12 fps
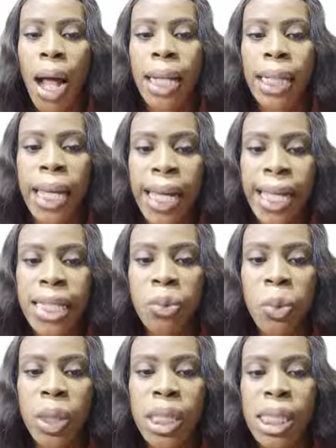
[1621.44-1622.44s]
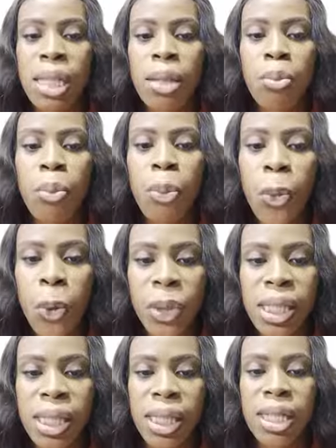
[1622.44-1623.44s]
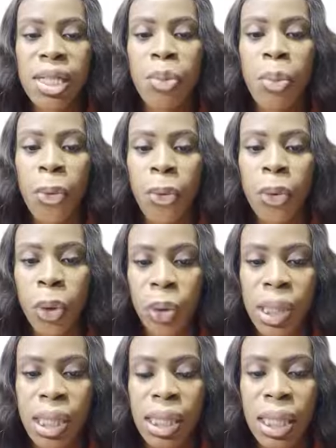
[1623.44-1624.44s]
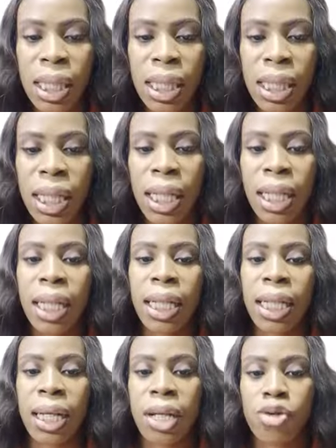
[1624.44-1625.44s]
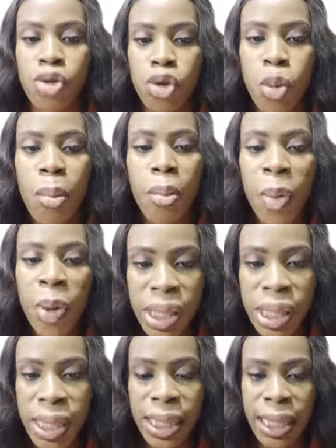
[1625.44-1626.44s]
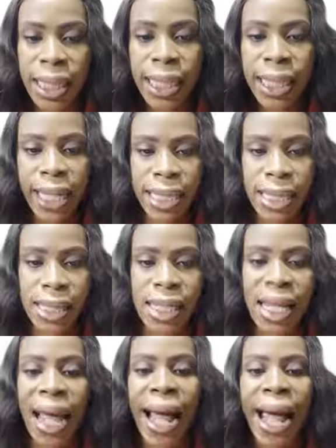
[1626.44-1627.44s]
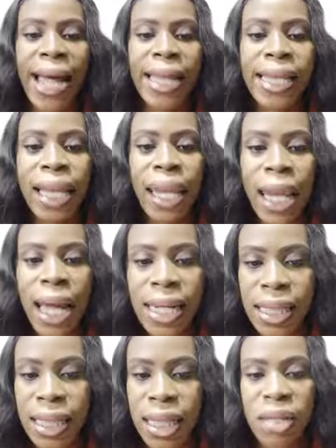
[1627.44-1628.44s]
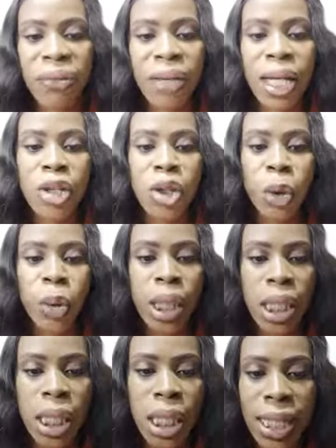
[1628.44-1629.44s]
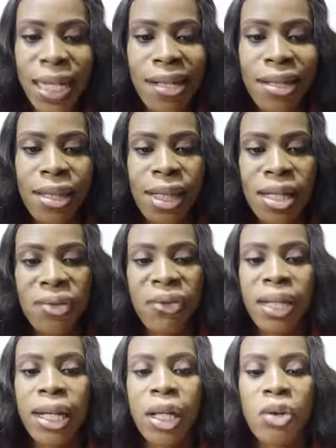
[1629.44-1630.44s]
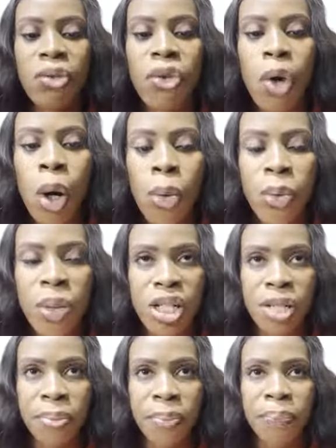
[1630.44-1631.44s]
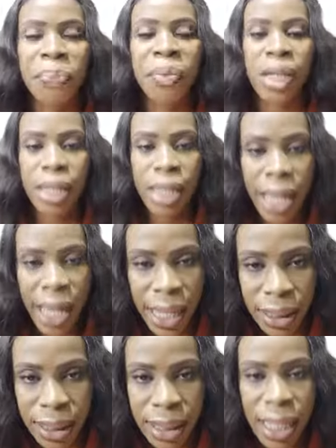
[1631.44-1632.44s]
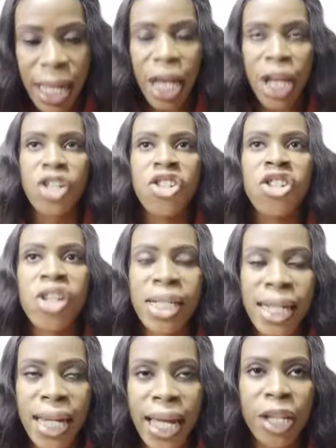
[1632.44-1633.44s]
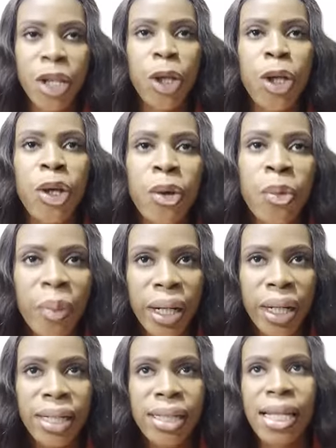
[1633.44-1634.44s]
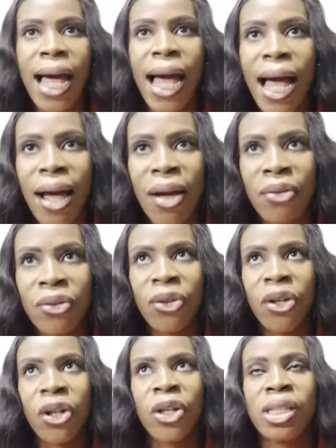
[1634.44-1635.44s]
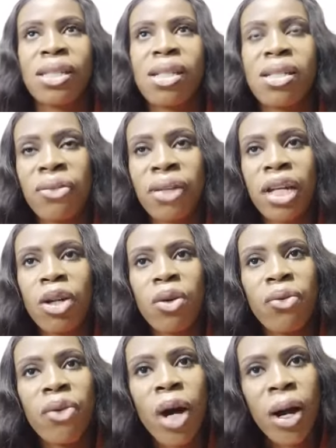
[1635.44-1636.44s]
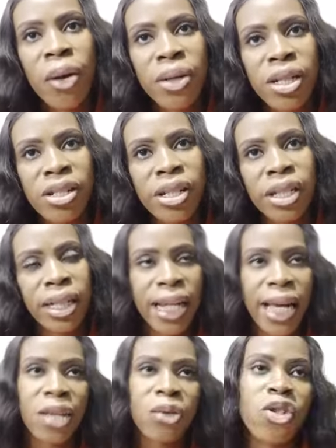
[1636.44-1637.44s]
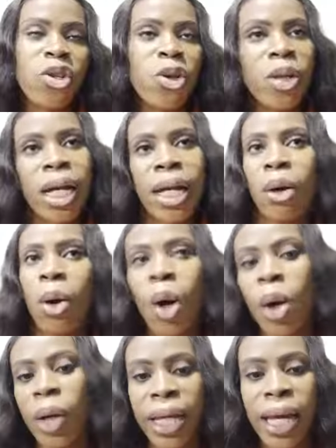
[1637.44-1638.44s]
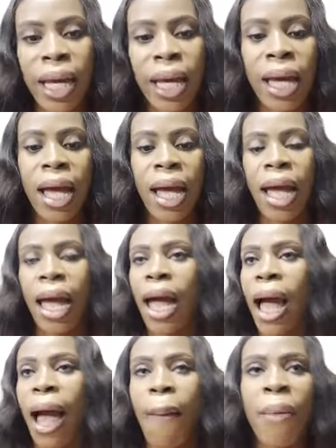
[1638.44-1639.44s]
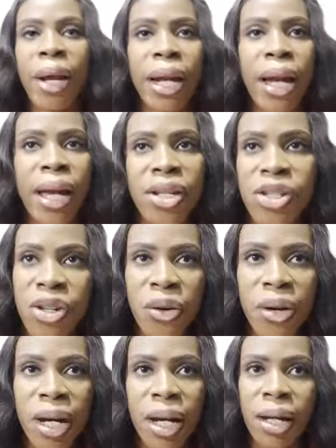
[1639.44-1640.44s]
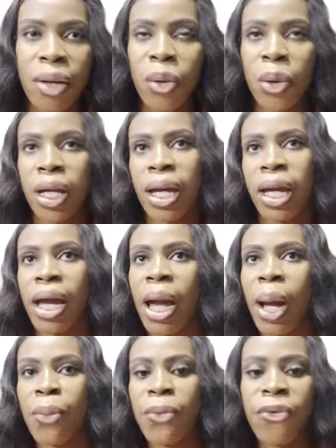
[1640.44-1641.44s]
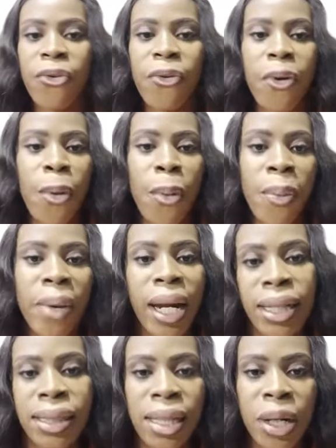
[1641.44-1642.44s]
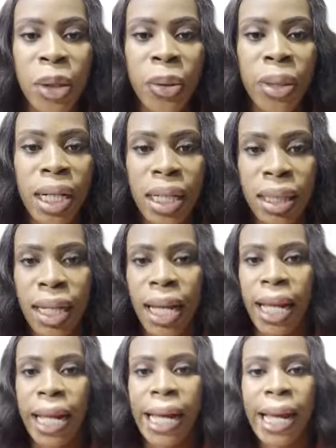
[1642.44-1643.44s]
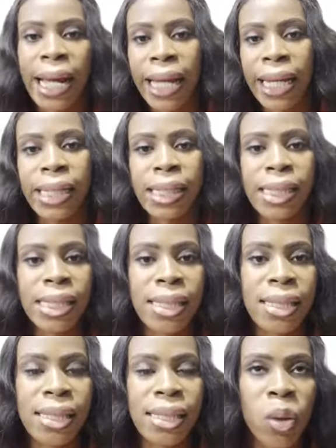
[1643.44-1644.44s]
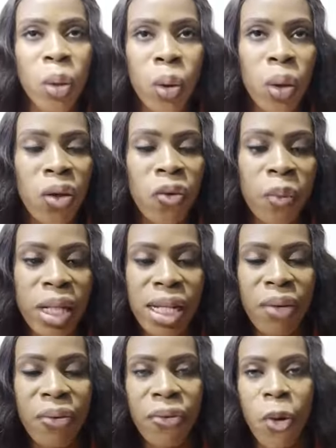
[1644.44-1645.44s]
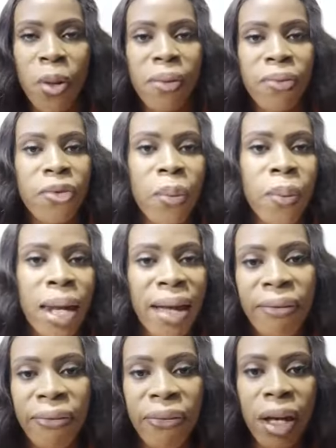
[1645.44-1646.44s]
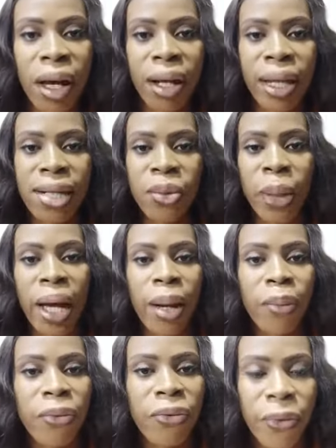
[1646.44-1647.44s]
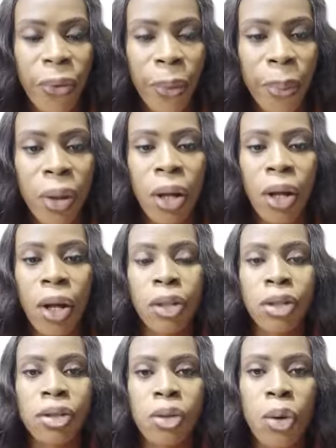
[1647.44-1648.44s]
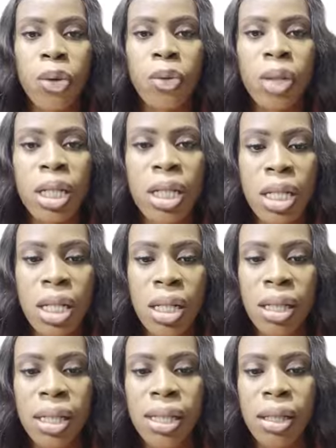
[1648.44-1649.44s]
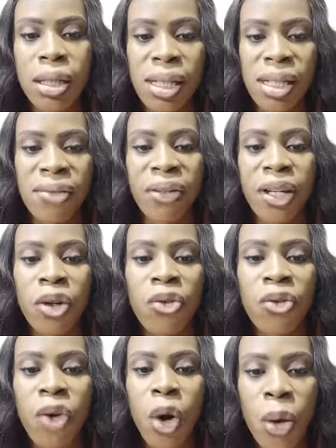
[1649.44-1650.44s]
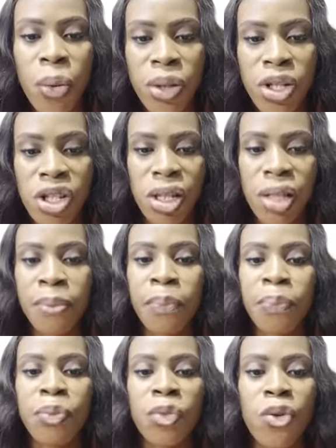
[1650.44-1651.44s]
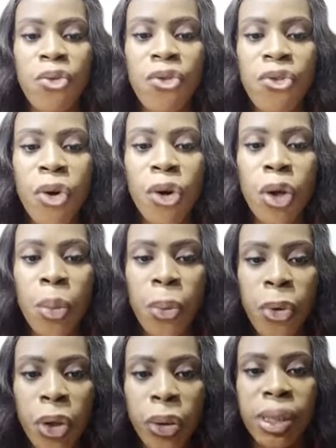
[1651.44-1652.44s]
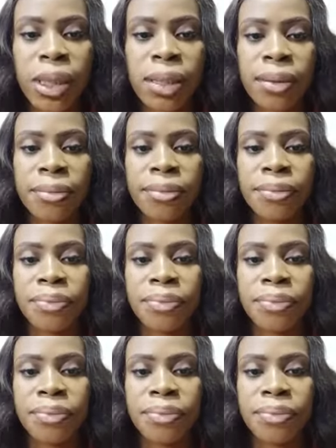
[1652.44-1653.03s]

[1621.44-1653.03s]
are exporting processed products. You must get it. And the last certificate you need is certificate of origin. Yes, just like humans have certificate of origin that you show that, okay, I'm a Nigerian, okay, I'm from Nasarawa, and this is the local government I'm from Lafayette, that's where I'm from. So you need certificate of origin for your products.